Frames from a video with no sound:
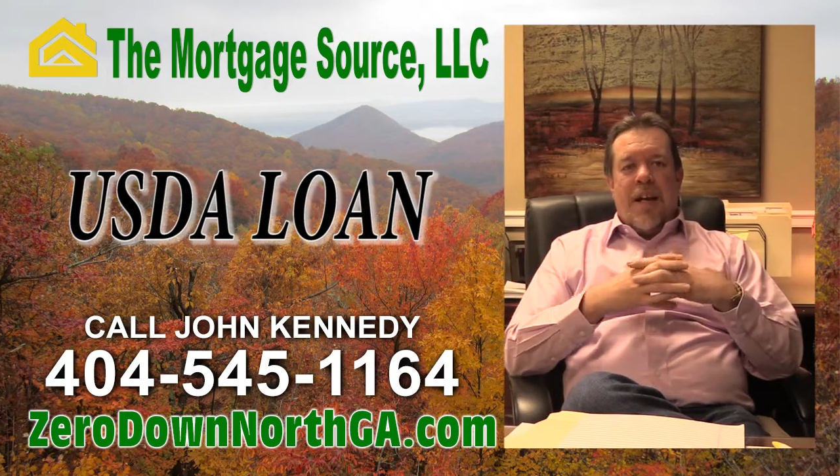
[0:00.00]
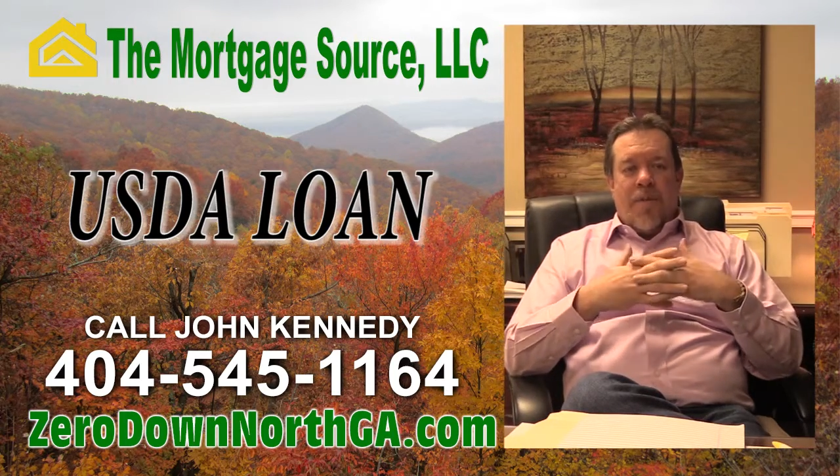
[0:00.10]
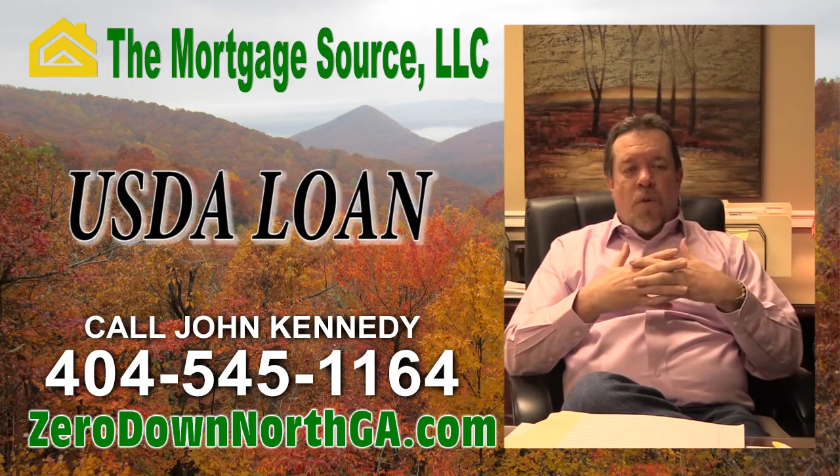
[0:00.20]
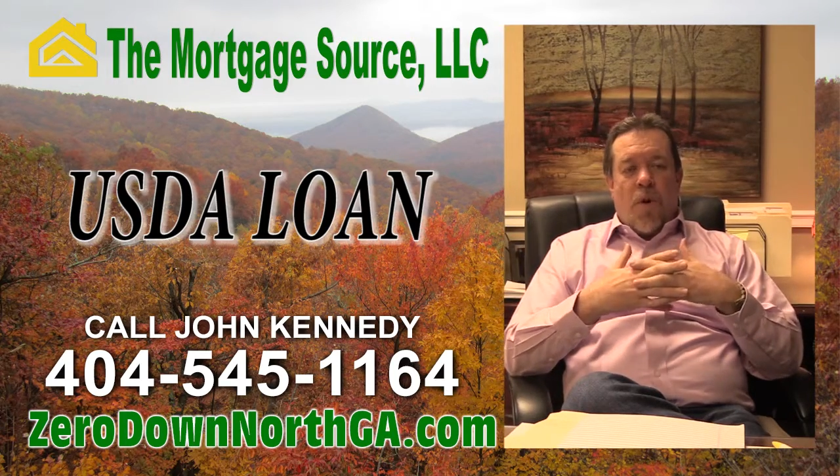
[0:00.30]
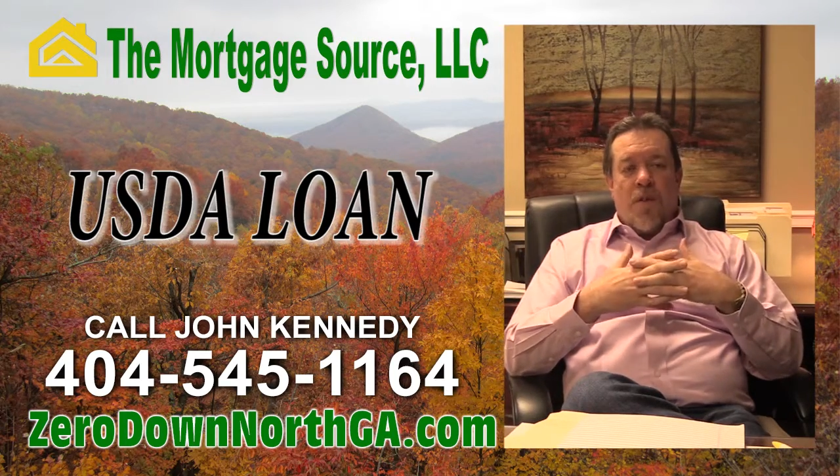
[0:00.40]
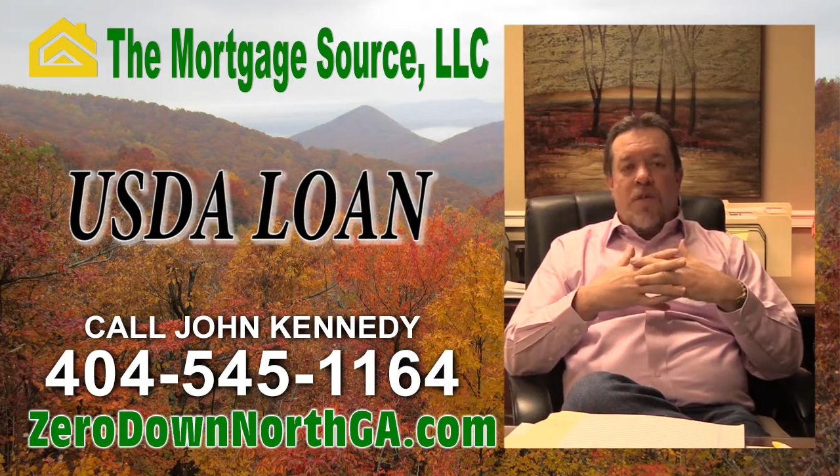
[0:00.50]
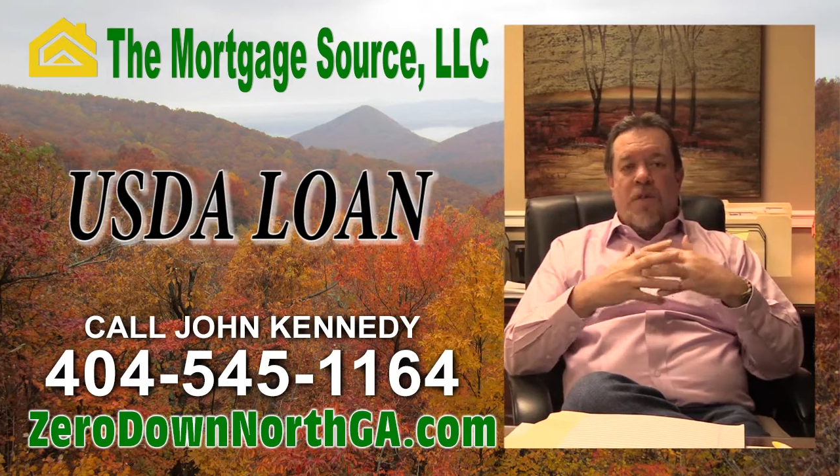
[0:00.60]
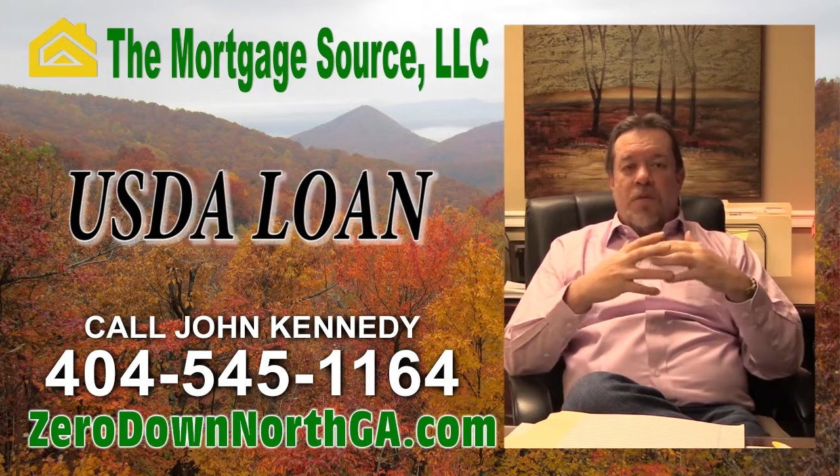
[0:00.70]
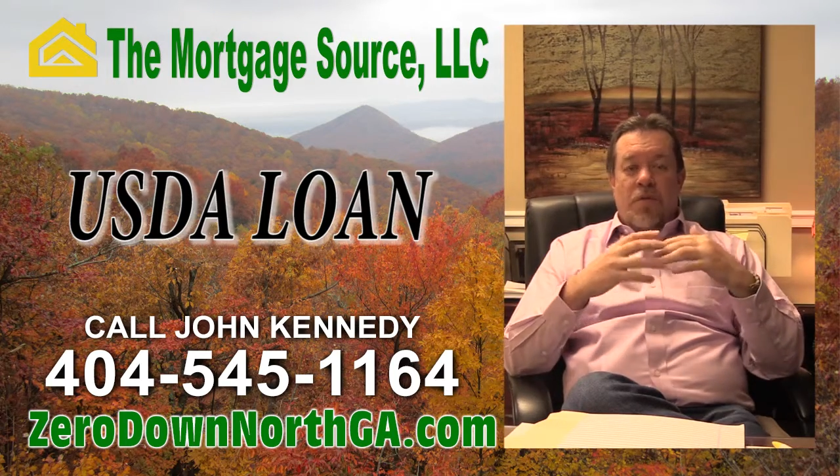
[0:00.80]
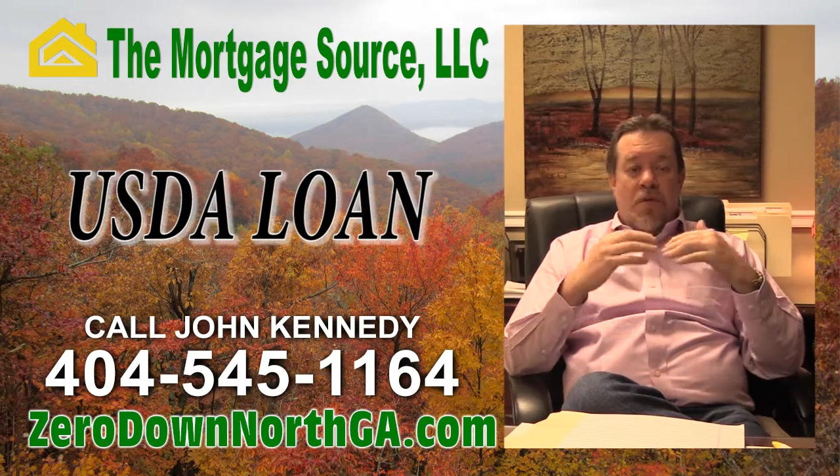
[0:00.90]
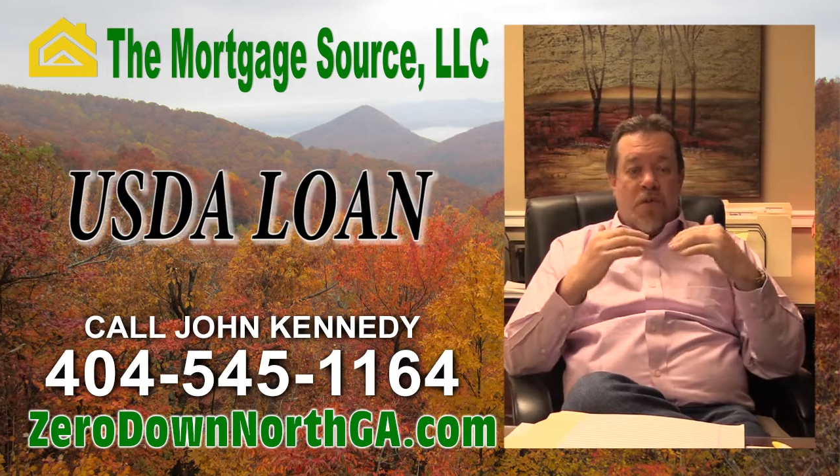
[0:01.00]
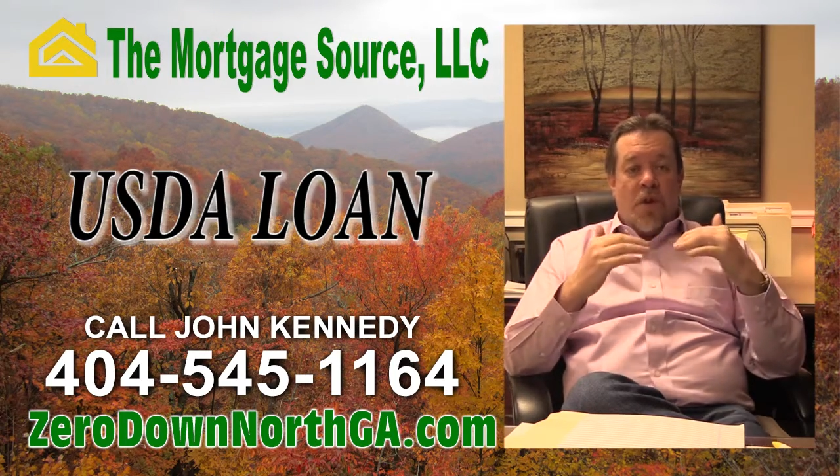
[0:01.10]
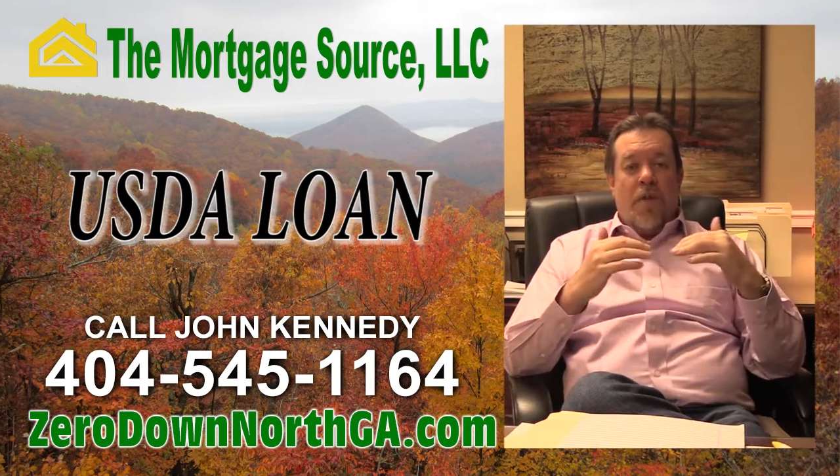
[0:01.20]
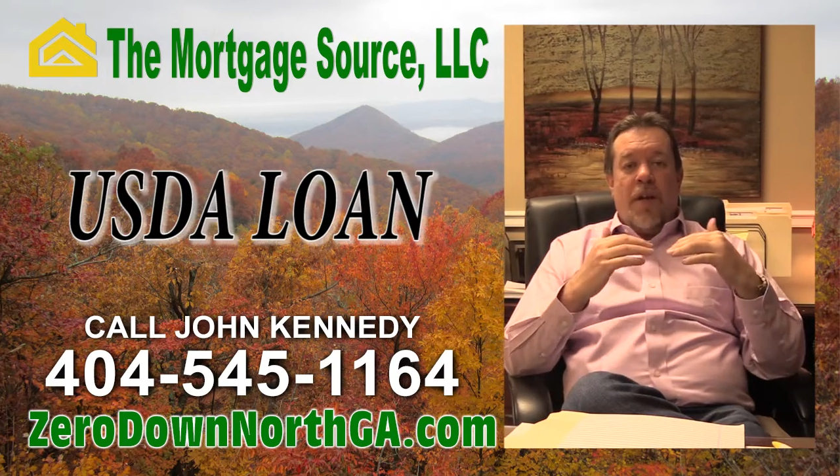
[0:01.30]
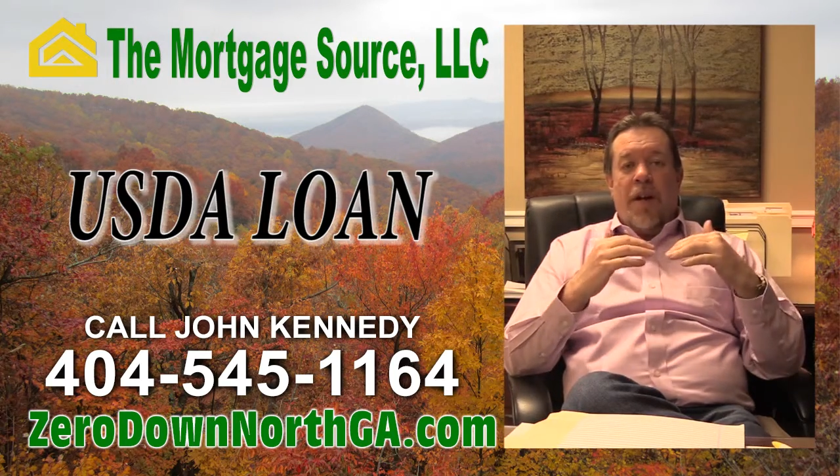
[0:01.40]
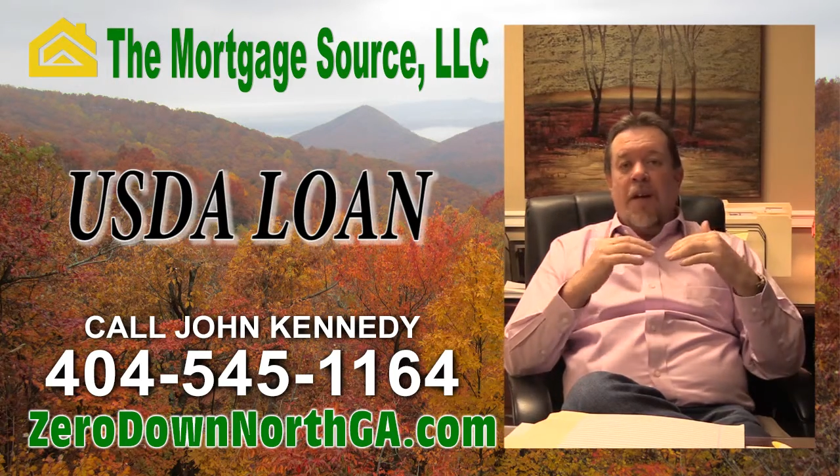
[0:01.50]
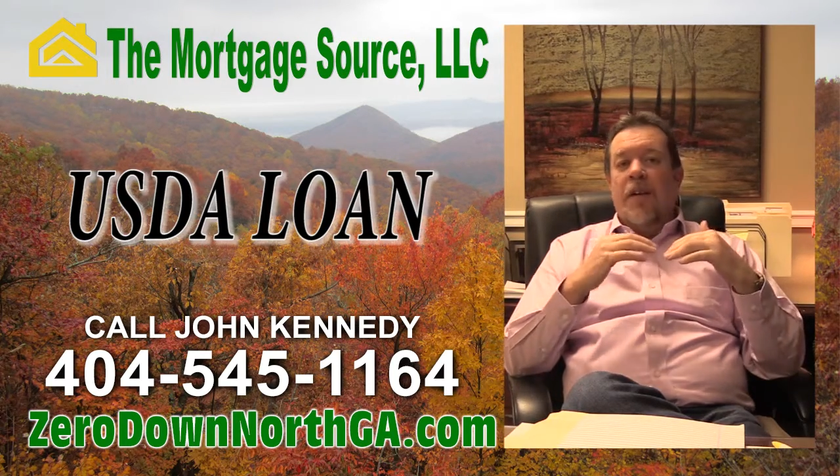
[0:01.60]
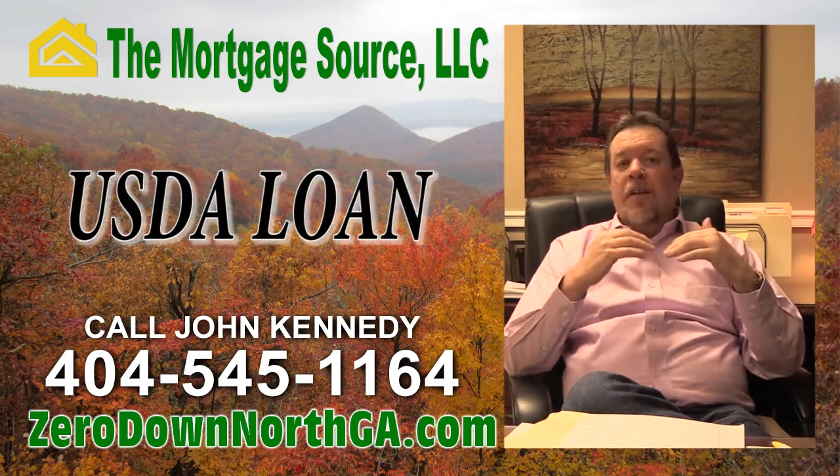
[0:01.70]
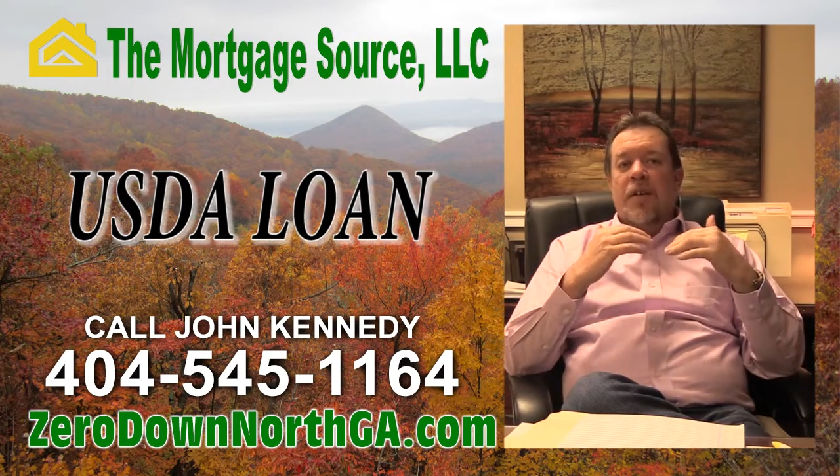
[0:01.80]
have a question, you would just go there,